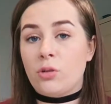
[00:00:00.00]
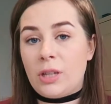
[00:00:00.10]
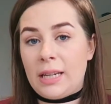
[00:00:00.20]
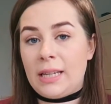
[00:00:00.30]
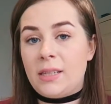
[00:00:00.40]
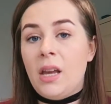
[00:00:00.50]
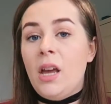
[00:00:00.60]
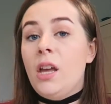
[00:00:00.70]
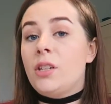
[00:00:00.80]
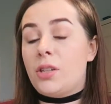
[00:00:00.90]
your chilies
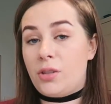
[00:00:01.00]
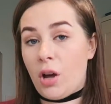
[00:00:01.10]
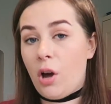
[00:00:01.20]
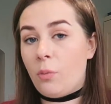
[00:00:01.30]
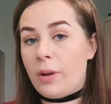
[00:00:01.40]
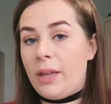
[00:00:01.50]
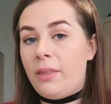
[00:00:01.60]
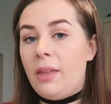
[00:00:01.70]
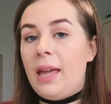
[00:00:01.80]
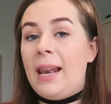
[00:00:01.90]
to start with,